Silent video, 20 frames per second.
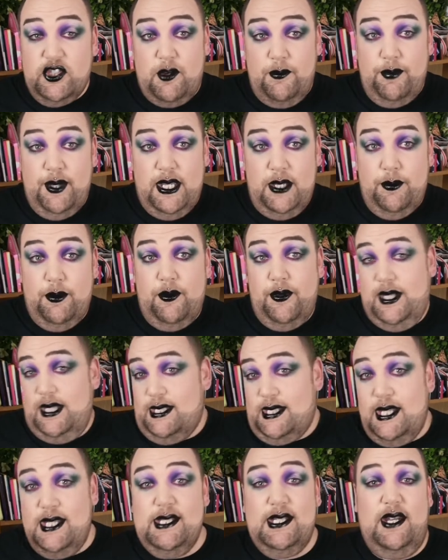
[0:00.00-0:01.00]
some people
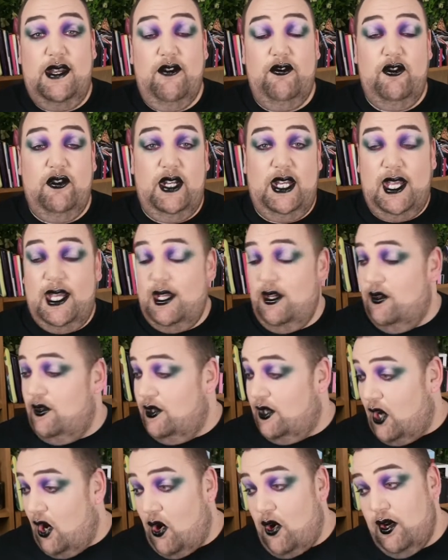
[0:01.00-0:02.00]
this is an everyday
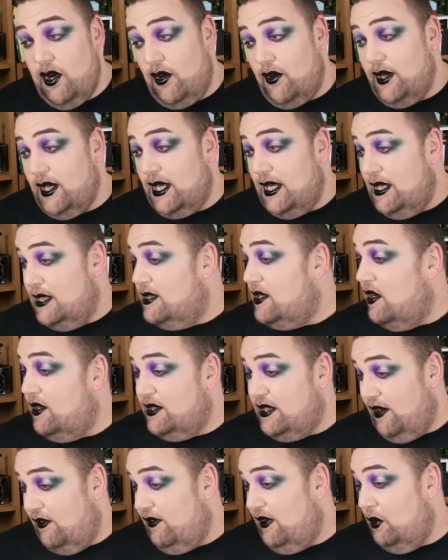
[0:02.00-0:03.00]
look. I like it. I
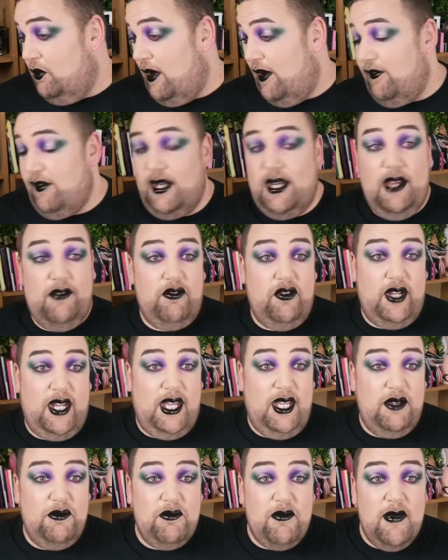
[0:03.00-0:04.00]
definitely wear it every
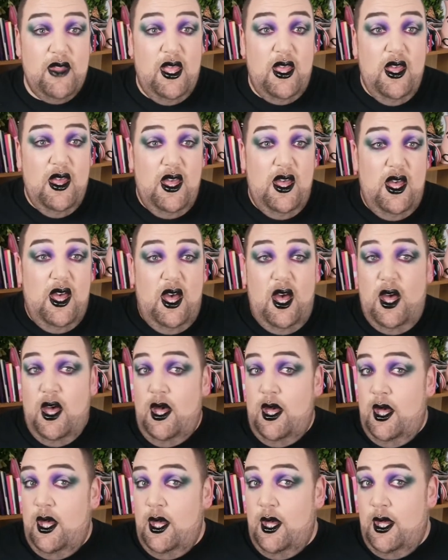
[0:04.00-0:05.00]
day.
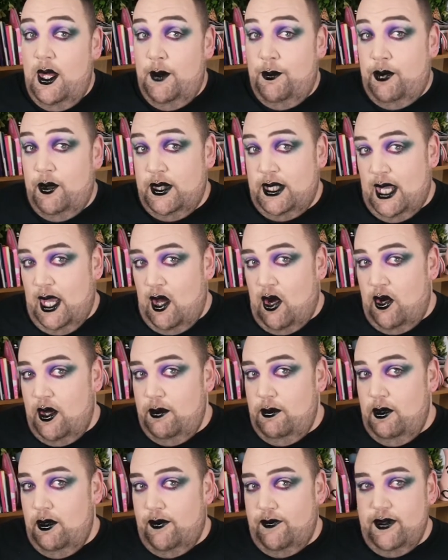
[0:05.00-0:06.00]
But yeah,
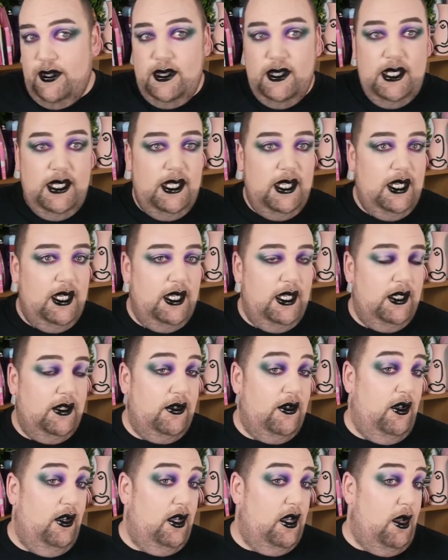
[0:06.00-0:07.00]
I'm loving the
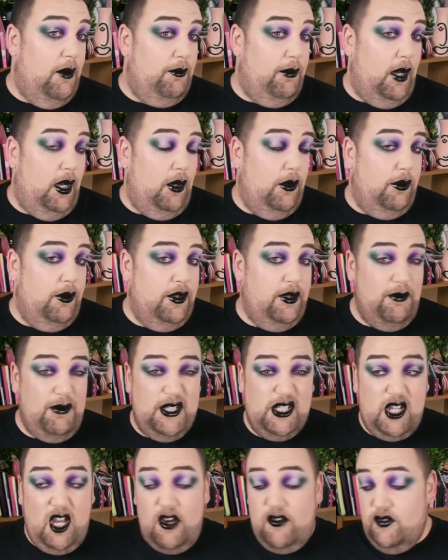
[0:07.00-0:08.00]
color combo. The
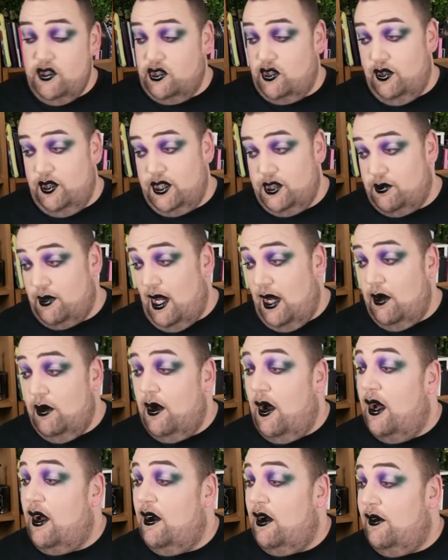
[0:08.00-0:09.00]
mascara is good as
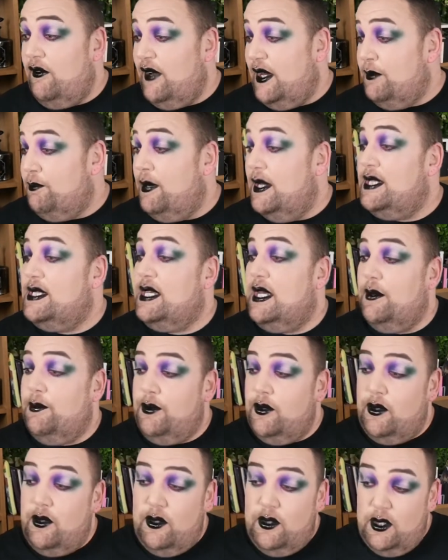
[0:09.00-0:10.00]
well. I've had better,
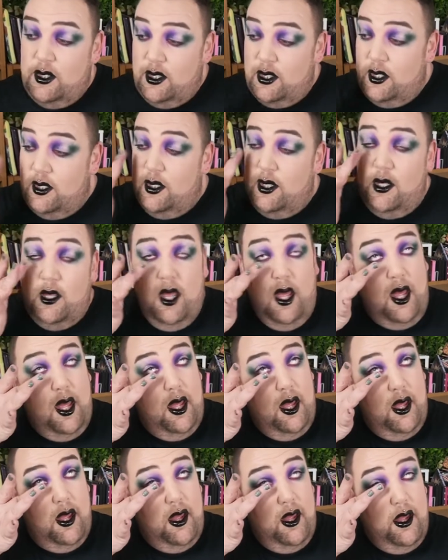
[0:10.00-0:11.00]

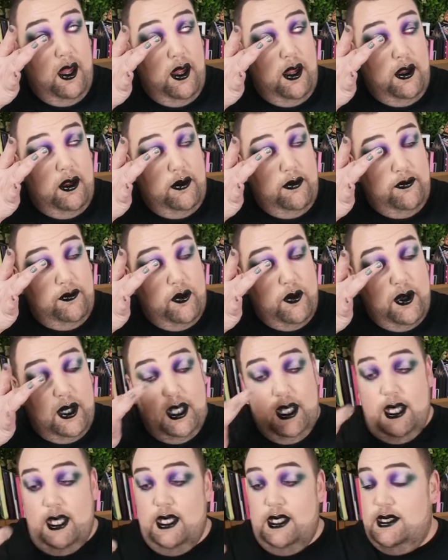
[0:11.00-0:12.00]
but for what
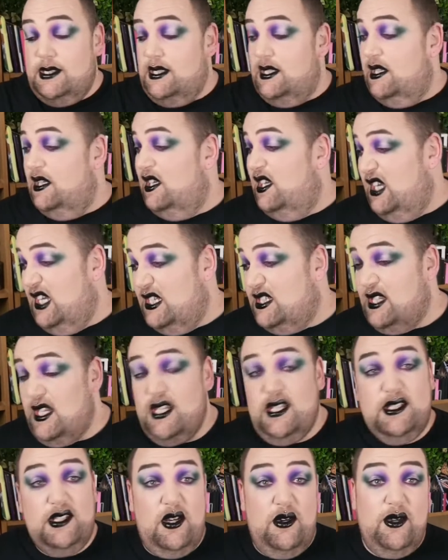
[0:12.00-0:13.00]
it is,
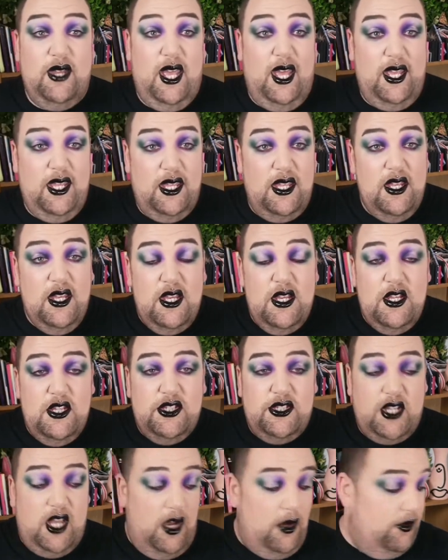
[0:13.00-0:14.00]
it's okay.
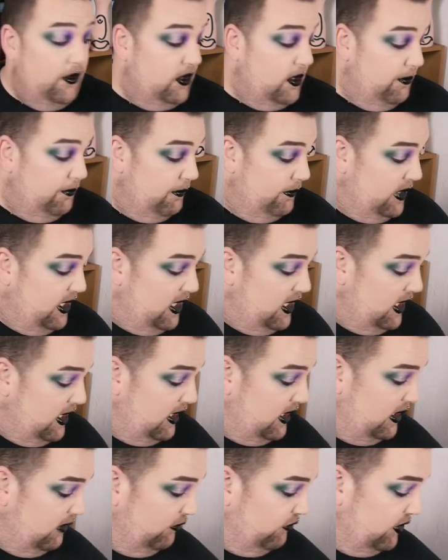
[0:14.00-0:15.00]
So
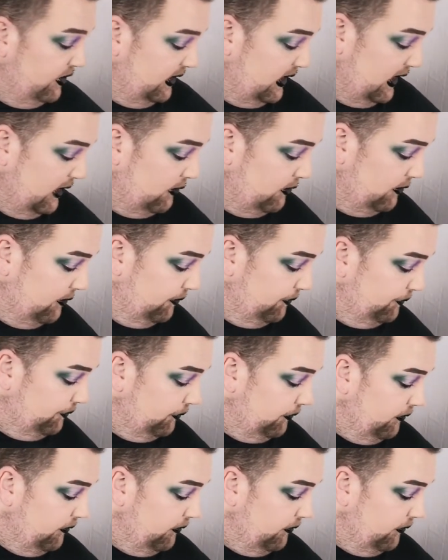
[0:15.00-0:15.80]
the rundown,